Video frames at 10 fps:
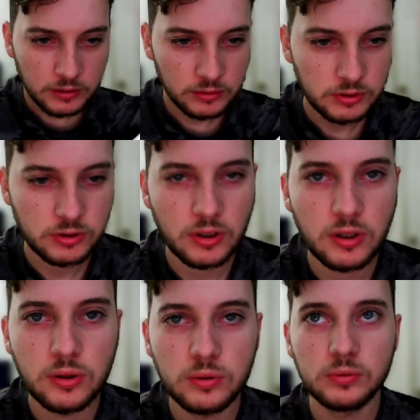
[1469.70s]

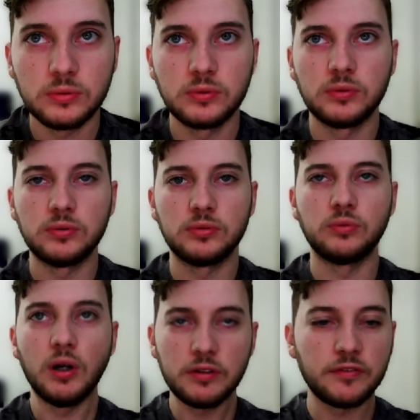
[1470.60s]
So
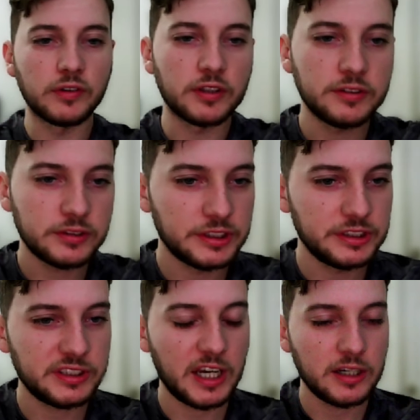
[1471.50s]
what we've learned is
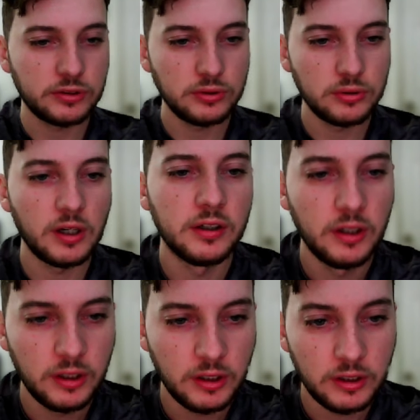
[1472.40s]
how to
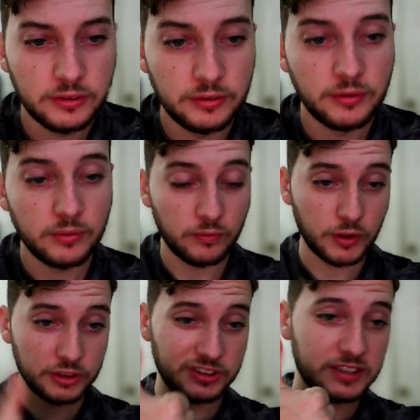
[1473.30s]

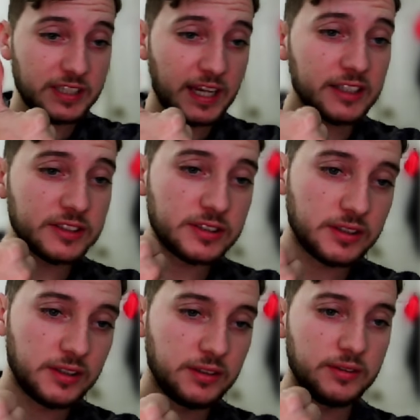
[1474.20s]
first detect
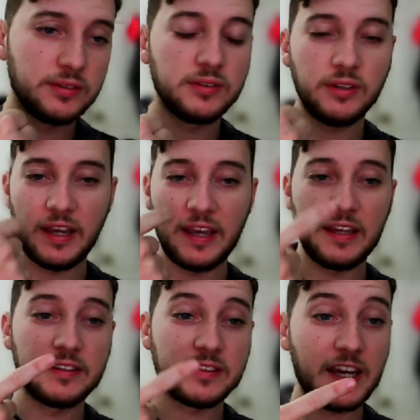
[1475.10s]

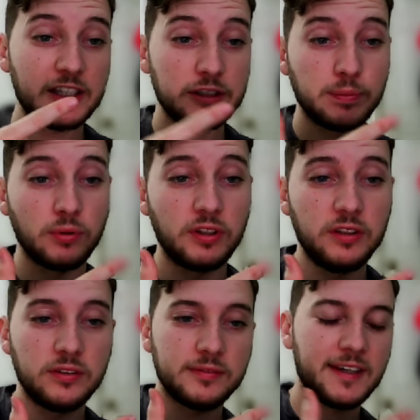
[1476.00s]
and exploit
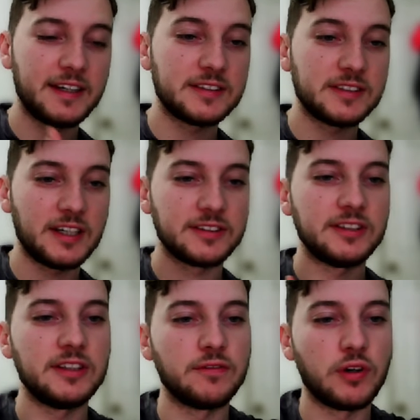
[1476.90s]

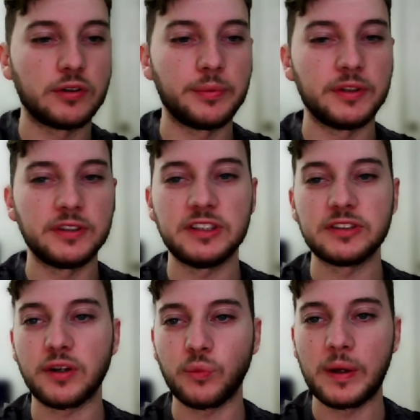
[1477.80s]
XXE vulnerabilities
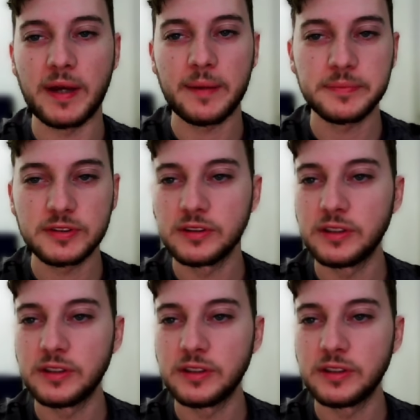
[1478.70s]
on web apps,